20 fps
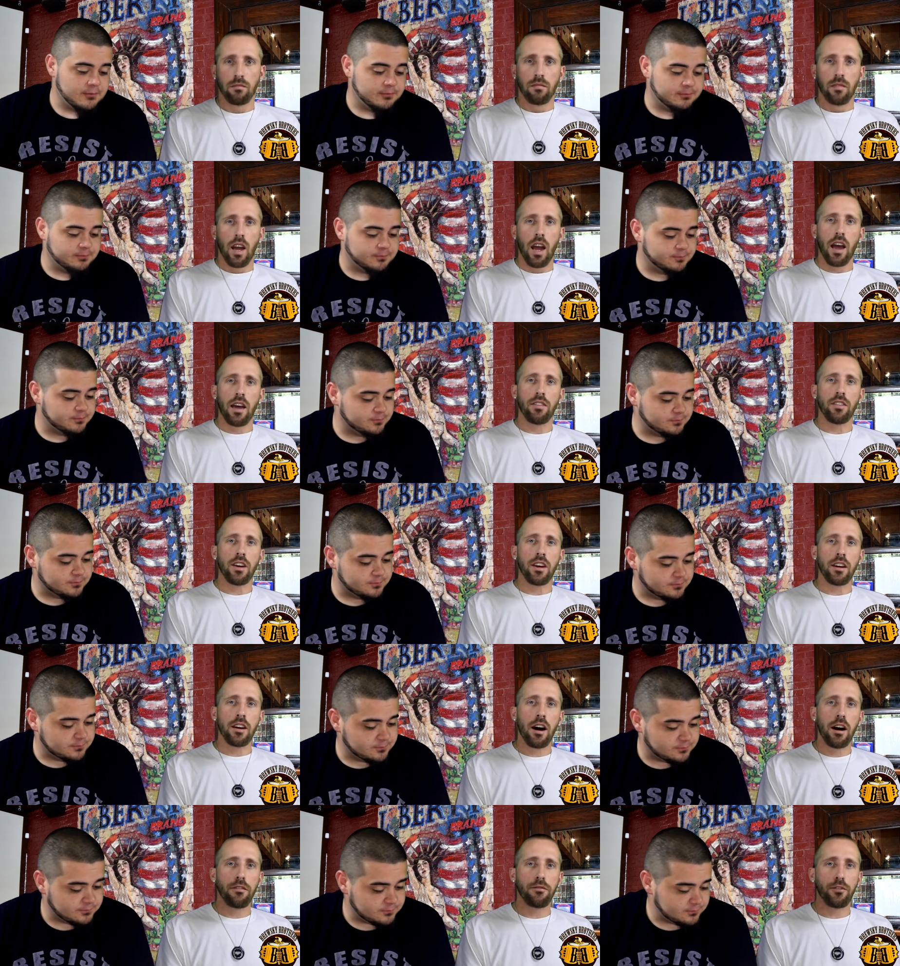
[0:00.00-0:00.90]
Speaker 1: And
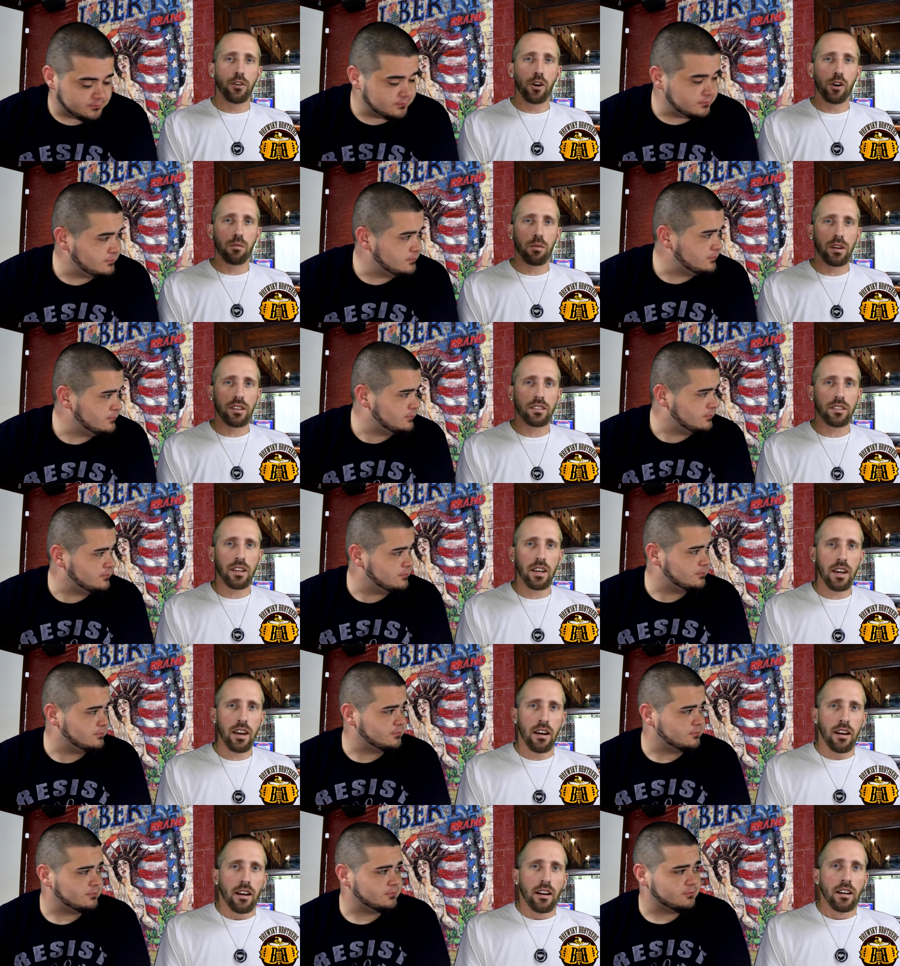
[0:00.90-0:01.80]
the food was the
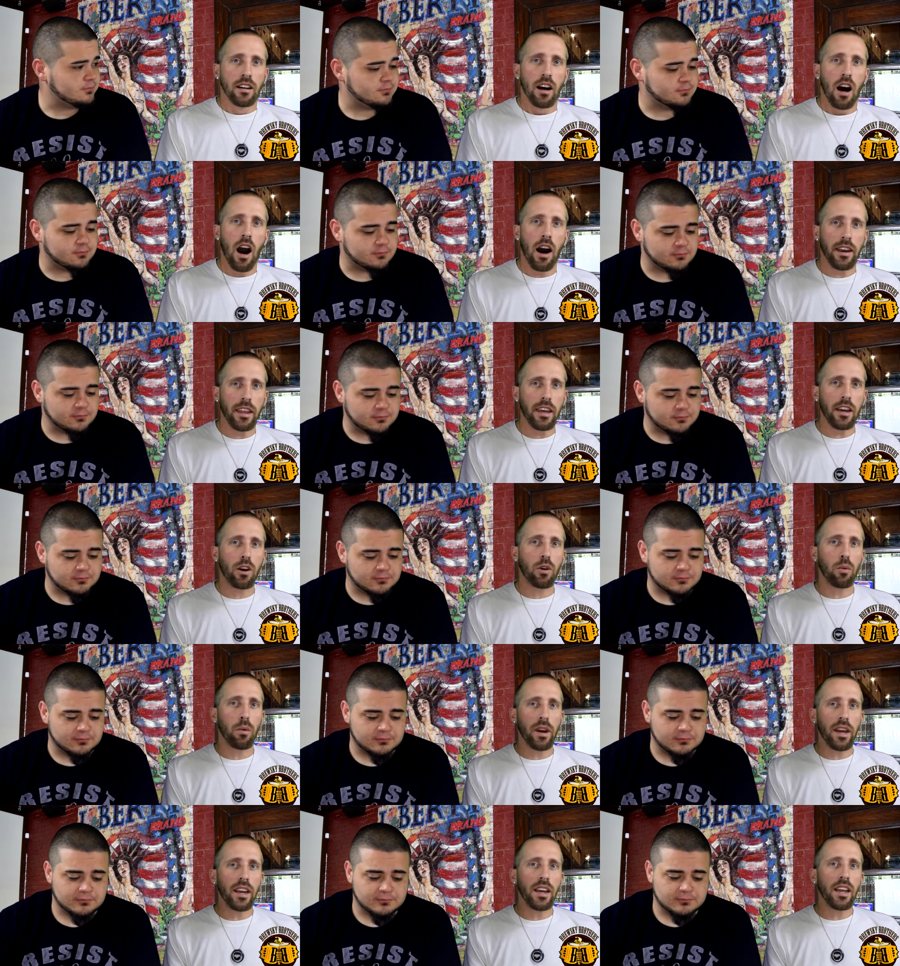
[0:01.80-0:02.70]
Honey Queen